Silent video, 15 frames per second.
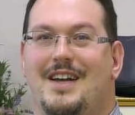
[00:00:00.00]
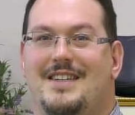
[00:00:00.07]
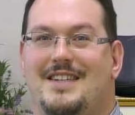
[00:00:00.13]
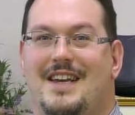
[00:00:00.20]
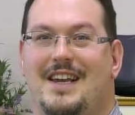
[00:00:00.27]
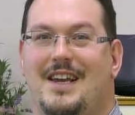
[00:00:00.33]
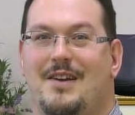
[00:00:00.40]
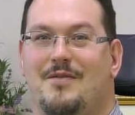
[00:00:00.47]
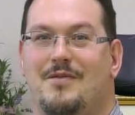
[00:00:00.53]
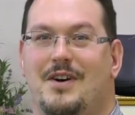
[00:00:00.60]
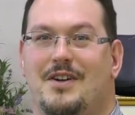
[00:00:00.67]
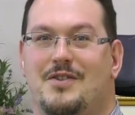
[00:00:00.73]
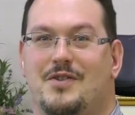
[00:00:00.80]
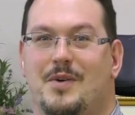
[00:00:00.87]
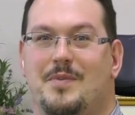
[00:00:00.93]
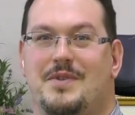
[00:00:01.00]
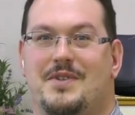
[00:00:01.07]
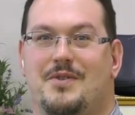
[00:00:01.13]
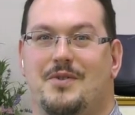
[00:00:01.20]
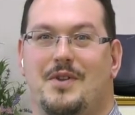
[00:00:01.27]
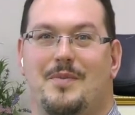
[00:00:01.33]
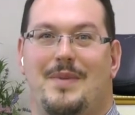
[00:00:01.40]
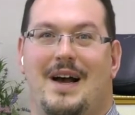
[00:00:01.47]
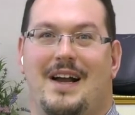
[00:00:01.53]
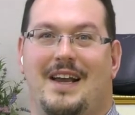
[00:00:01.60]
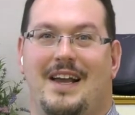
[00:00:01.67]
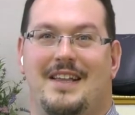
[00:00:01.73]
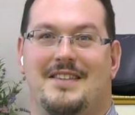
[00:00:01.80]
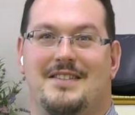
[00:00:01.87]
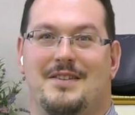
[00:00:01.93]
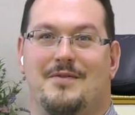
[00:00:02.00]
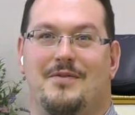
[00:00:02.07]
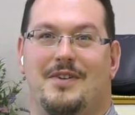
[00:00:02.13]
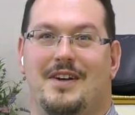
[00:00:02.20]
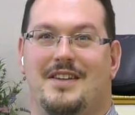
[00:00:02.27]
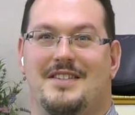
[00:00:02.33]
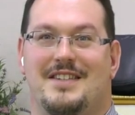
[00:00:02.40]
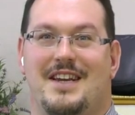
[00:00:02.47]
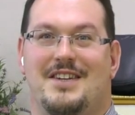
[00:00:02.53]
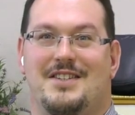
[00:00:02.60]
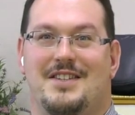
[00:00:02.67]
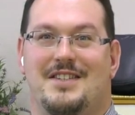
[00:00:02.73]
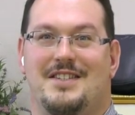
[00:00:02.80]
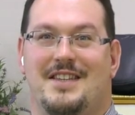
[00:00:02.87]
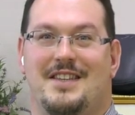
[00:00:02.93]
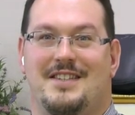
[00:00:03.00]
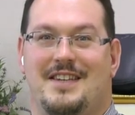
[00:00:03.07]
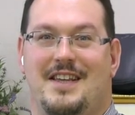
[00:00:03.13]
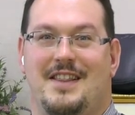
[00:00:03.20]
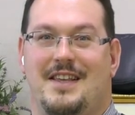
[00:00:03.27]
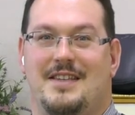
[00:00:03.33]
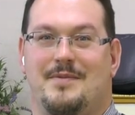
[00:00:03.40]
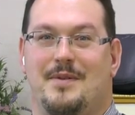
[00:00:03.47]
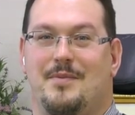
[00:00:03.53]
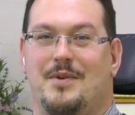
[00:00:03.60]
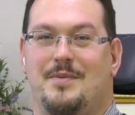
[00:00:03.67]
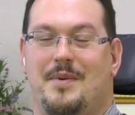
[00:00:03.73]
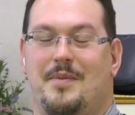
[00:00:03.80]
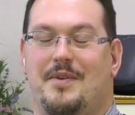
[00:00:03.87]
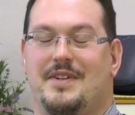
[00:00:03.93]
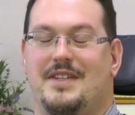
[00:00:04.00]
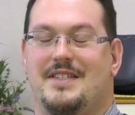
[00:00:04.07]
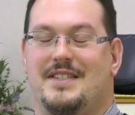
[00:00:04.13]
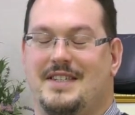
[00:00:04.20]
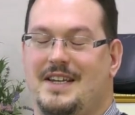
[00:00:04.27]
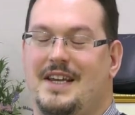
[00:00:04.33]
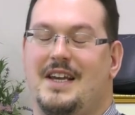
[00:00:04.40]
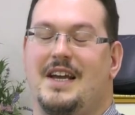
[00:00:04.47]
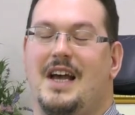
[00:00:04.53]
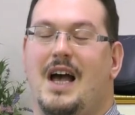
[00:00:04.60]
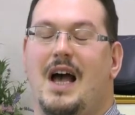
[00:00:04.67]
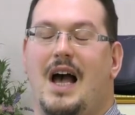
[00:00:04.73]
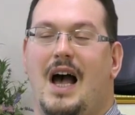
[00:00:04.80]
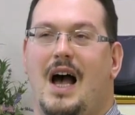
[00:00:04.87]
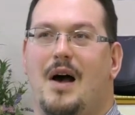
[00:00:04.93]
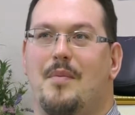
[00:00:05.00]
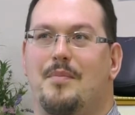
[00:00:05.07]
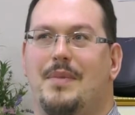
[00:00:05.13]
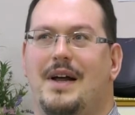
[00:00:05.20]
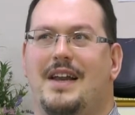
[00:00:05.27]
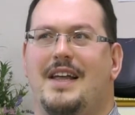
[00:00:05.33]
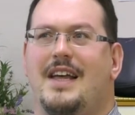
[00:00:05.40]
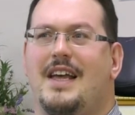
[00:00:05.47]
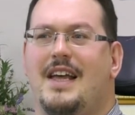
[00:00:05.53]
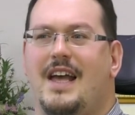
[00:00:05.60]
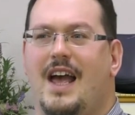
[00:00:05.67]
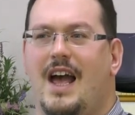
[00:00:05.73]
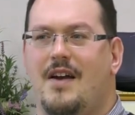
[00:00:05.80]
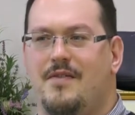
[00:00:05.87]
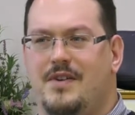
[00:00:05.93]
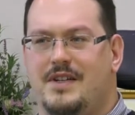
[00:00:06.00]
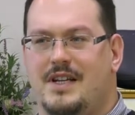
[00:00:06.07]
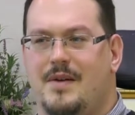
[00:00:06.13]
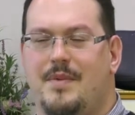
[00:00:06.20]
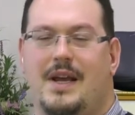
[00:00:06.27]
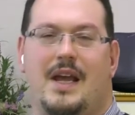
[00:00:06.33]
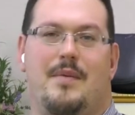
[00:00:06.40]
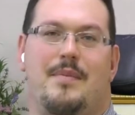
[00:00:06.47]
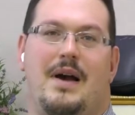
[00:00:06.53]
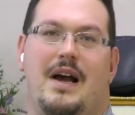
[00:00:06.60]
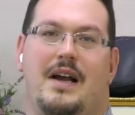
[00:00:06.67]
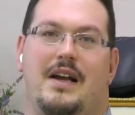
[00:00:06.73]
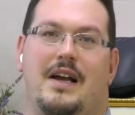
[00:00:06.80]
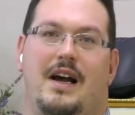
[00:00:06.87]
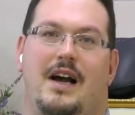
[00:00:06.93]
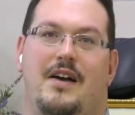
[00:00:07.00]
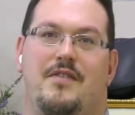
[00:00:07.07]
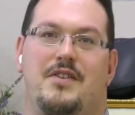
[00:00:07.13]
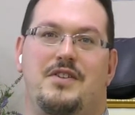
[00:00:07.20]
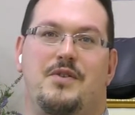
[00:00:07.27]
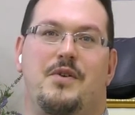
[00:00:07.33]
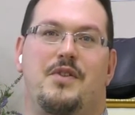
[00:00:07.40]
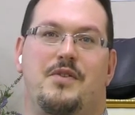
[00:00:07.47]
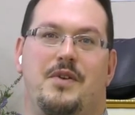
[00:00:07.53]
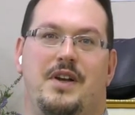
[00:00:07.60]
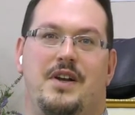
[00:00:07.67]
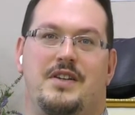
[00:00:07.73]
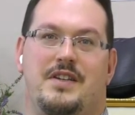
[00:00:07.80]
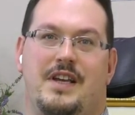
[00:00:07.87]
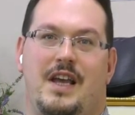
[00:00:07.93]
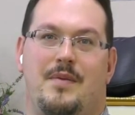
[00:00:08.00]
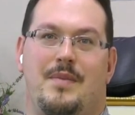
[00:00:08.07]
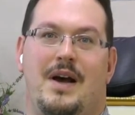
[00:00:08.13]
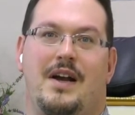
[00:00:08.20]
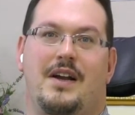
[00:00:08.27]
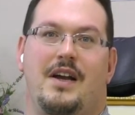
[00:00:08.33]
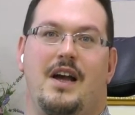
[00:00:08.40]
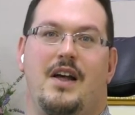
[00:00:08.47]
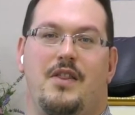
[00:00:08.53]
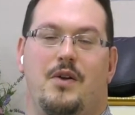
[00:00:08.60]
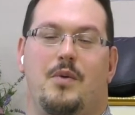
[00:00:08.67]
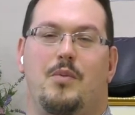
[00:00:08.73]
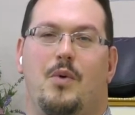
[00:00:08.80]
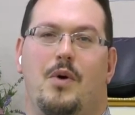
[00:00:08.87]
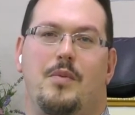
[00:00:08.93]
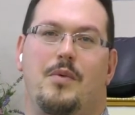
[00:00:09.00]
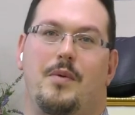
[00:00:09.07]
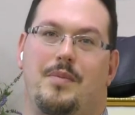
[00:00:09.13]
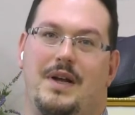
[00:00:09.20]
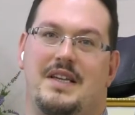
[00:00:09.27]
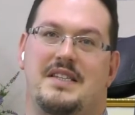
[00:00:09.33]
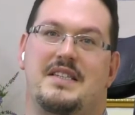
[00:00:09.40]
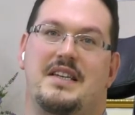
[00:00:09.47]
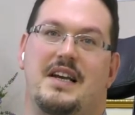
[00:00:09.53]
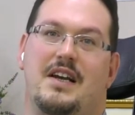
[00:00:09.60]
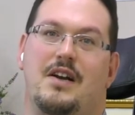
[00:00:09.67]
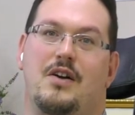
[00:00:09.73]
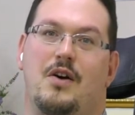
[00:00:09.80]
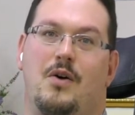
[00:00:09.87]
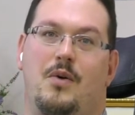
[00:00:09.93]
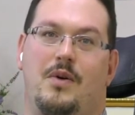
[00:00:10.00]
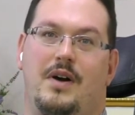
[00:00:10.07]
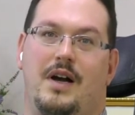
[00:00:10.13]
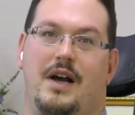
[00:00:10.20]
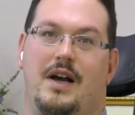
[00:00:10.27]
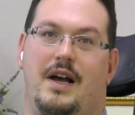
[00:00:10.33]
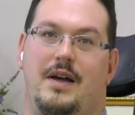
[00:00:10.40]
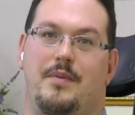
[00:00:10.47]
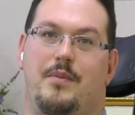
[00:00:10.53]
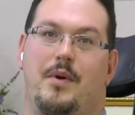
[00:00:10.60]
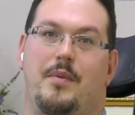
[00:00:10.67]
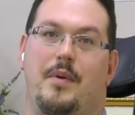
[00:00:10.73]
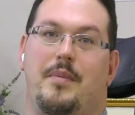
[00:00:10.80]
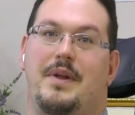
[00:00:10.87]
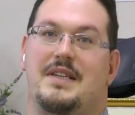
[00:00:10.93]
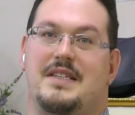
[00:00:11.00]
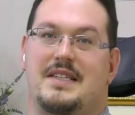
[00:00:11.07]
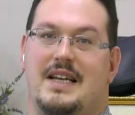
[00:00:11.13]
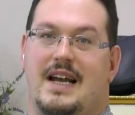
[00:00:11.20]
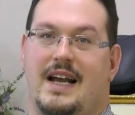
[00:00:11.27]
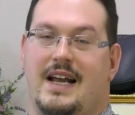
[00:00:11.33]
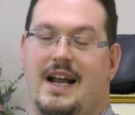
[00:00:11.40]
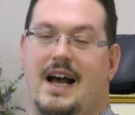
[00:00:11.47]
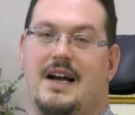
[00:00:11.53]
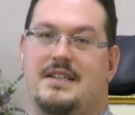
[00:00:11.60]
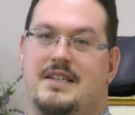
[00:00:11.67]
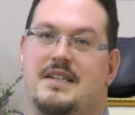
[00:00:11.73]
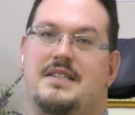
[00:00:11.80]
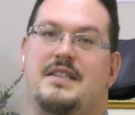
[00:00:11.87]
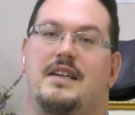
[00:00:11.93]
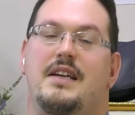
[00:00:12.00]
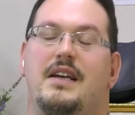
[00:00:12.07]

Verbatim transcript: taking fun trips through the back ends of uh, stations and seeing things that most people didn't see. Um, but every time I came back, uh, every two or three years I came back, there are more and more places I could go, uh, more and more places I could access.